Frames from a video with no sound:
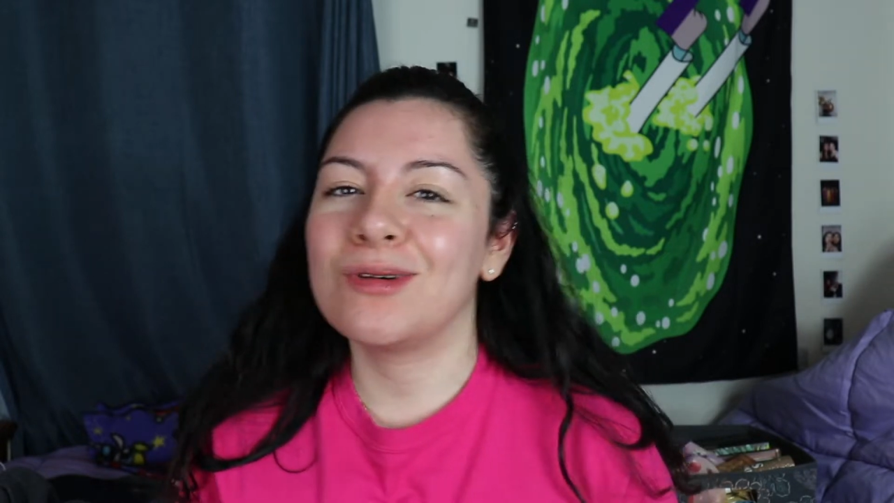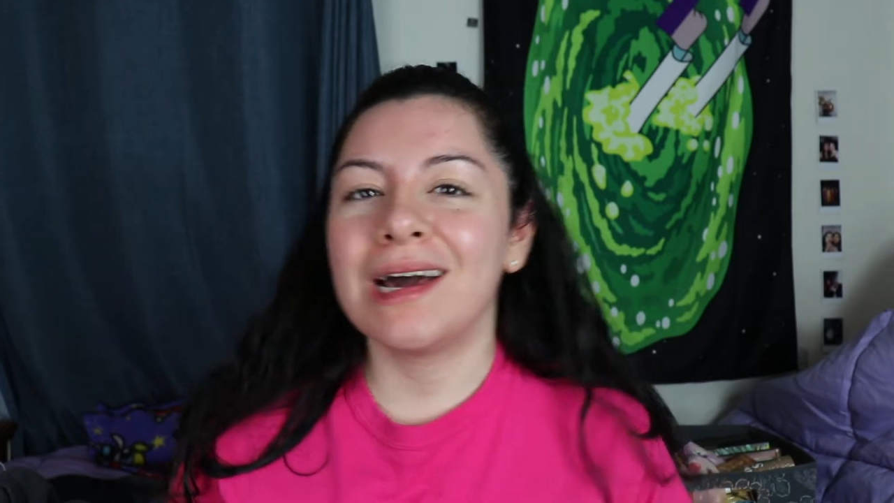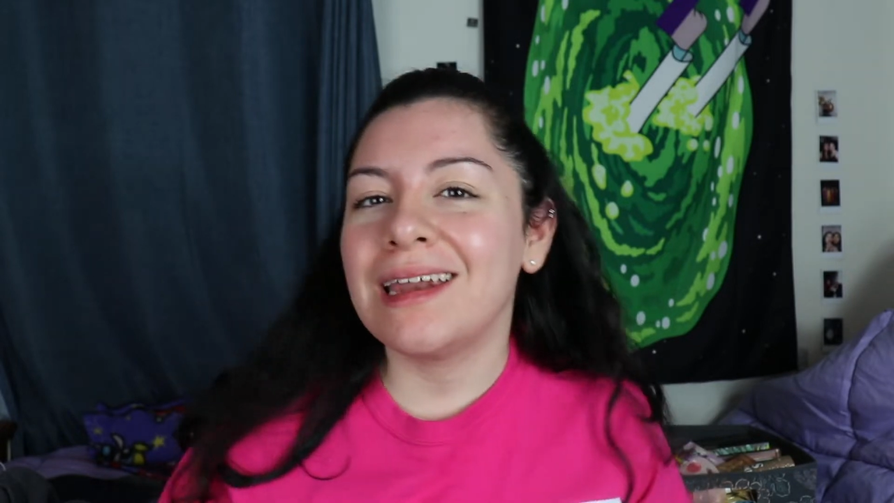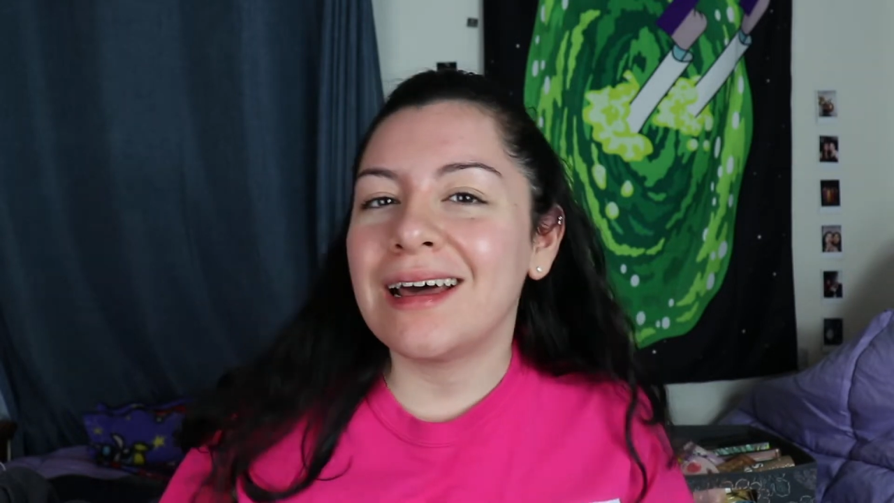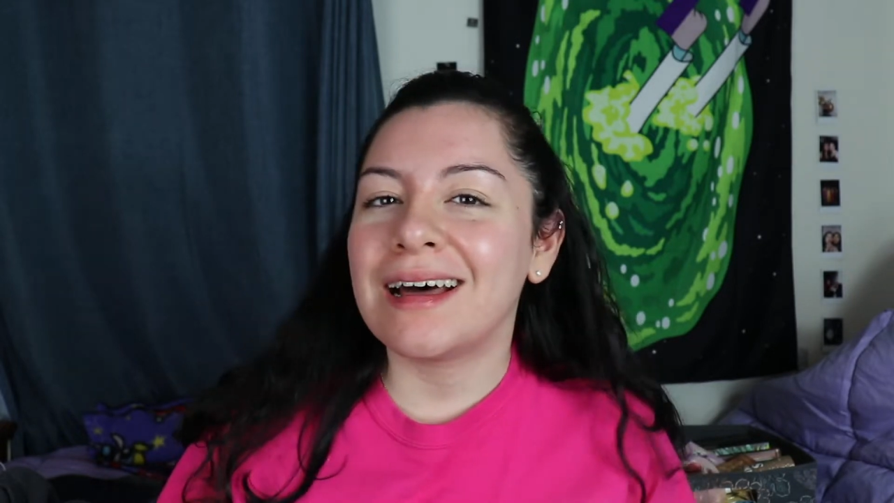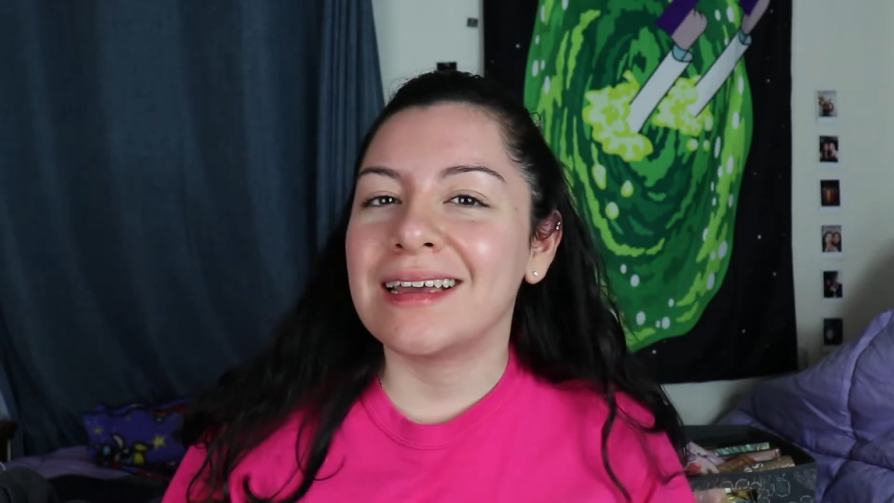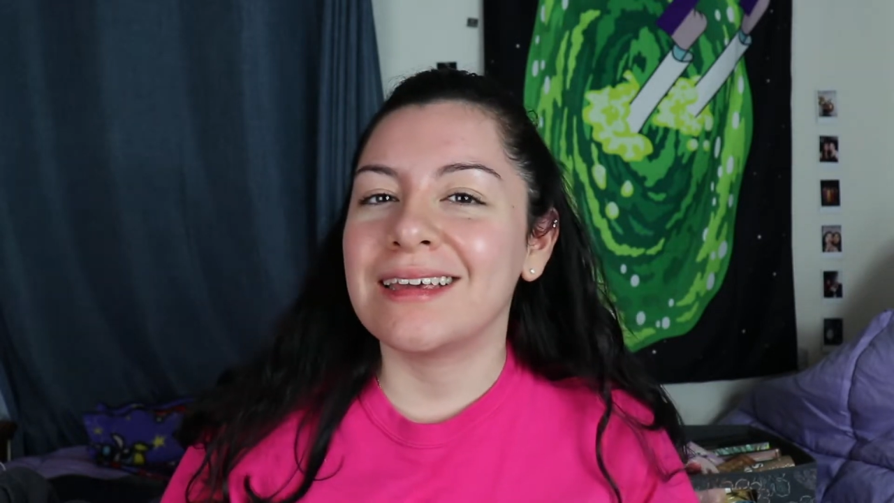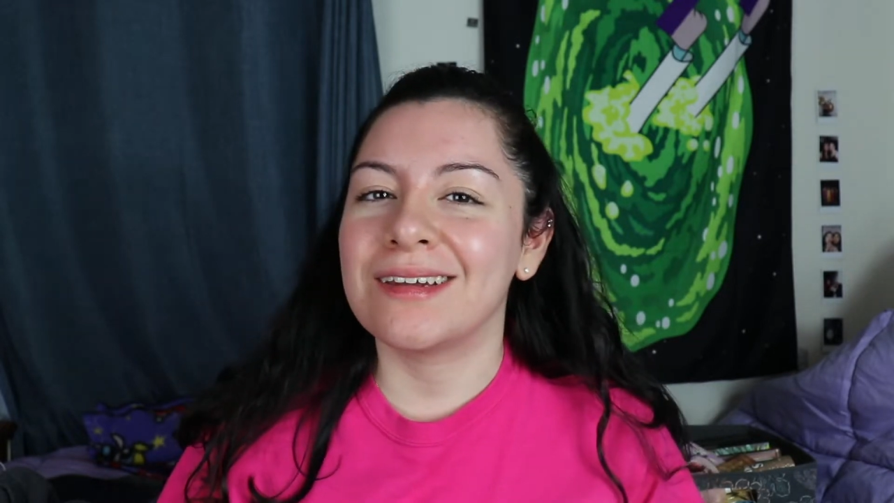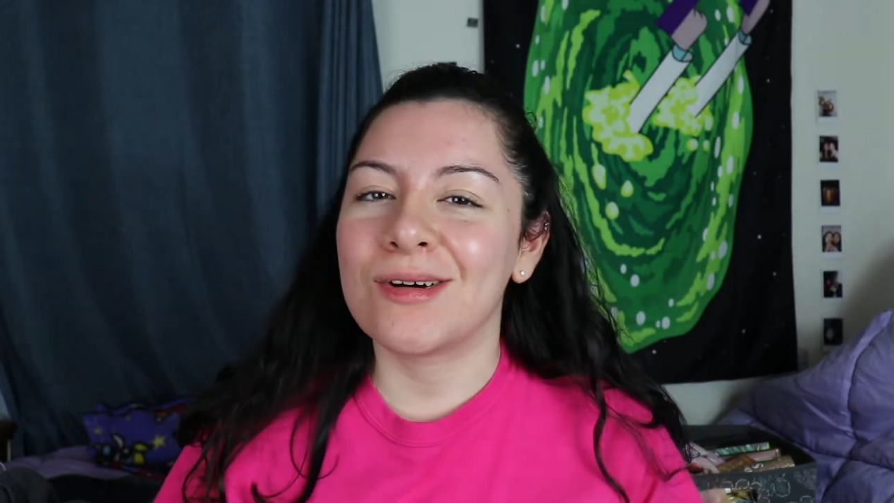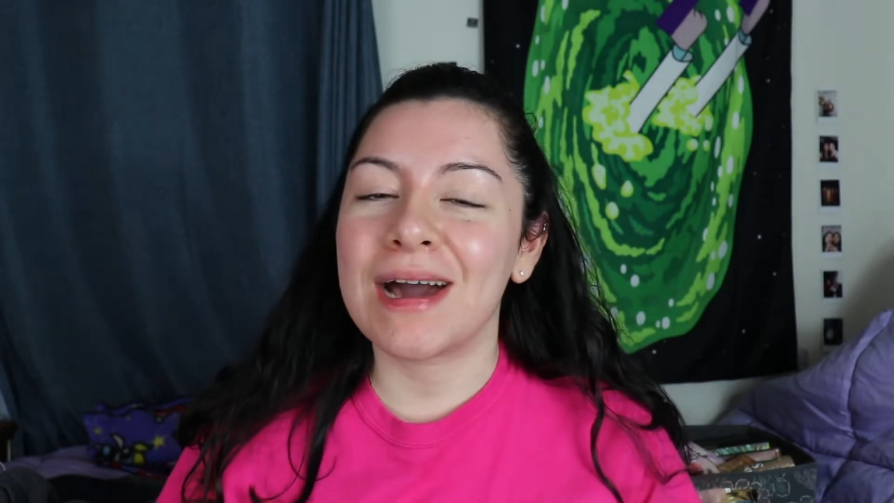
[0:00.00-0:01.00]
why not?
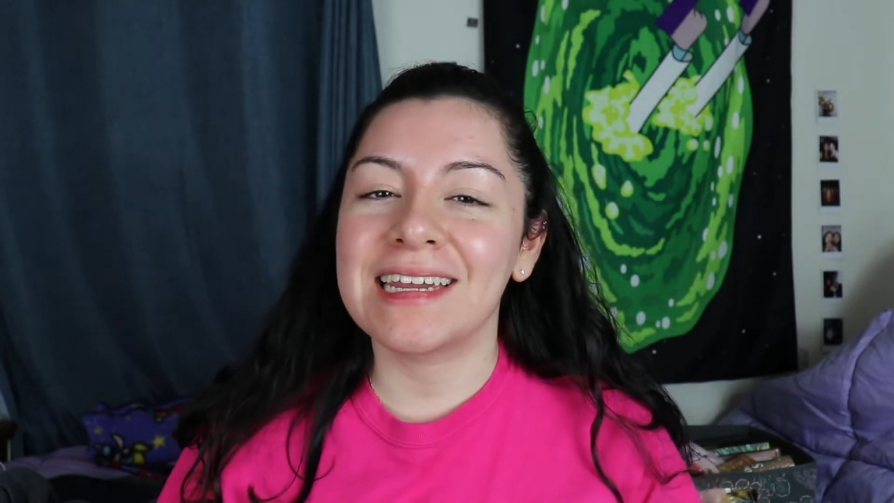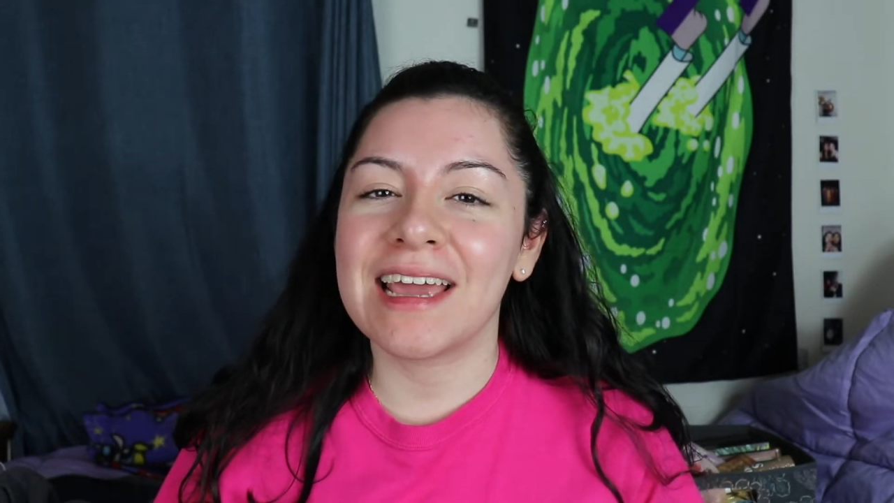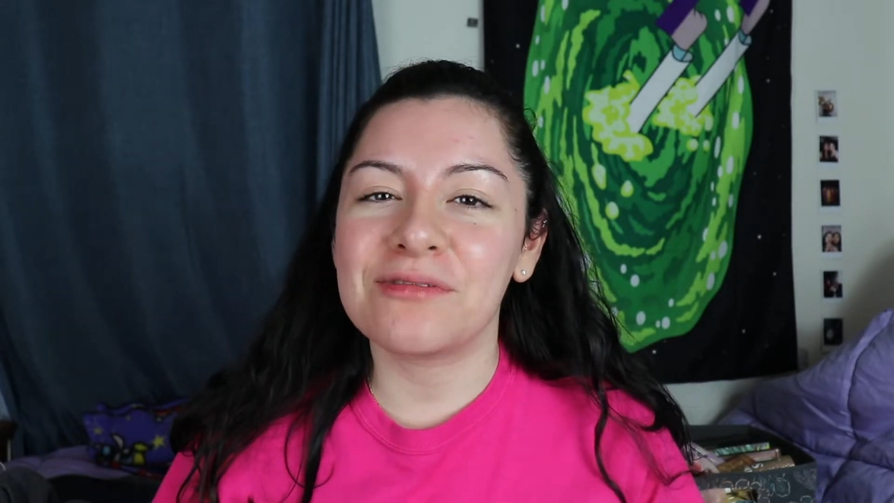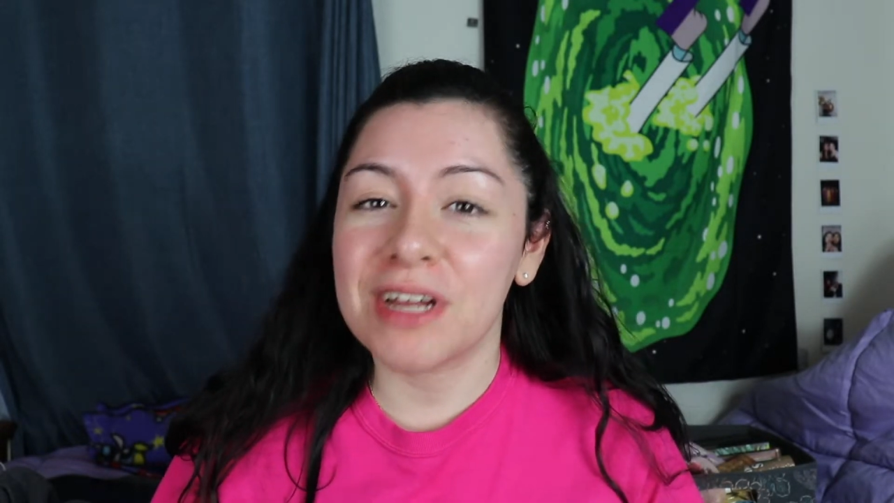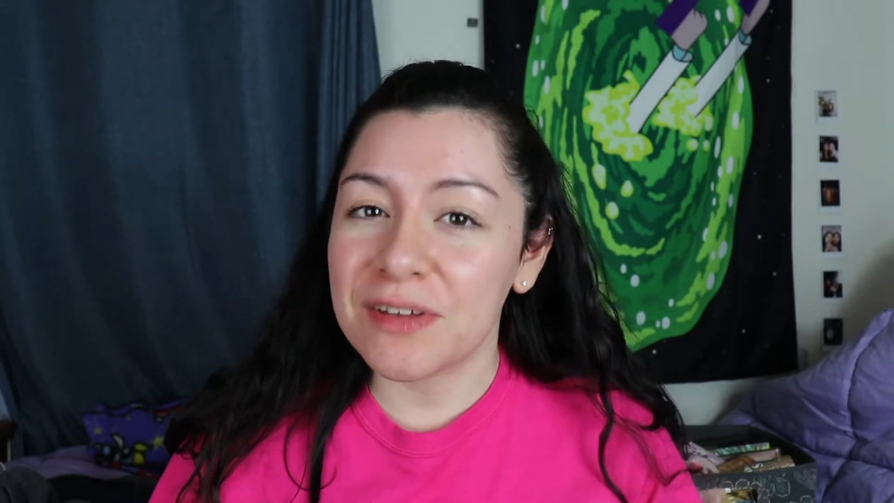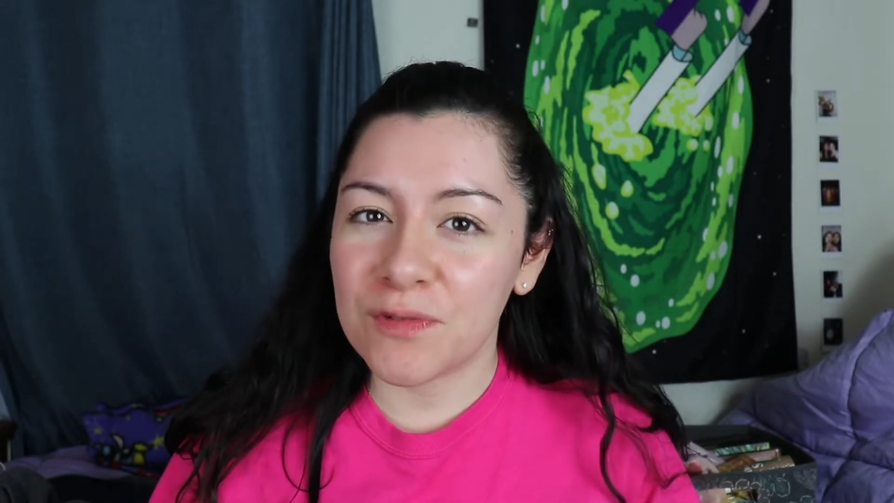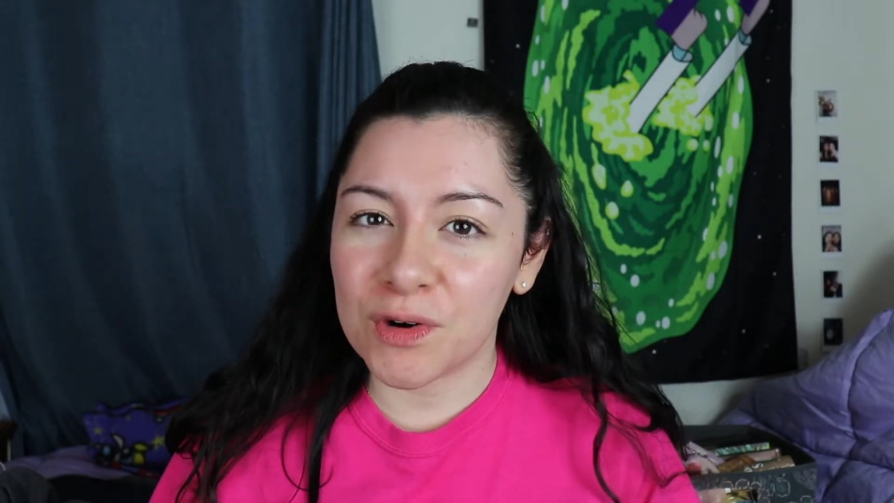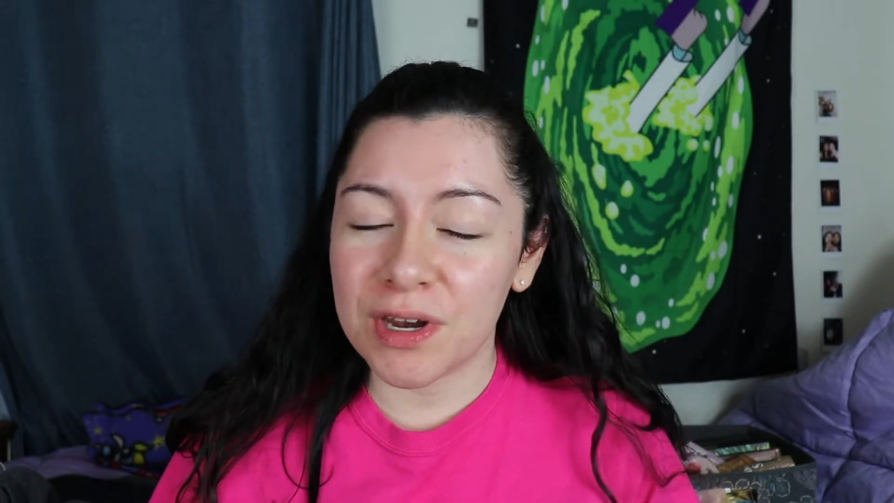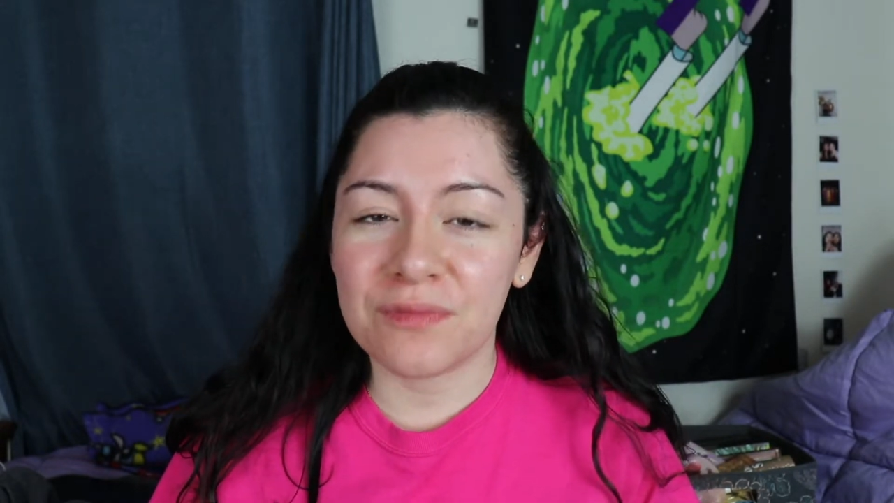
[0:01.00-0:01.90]
You know, I'd get ready for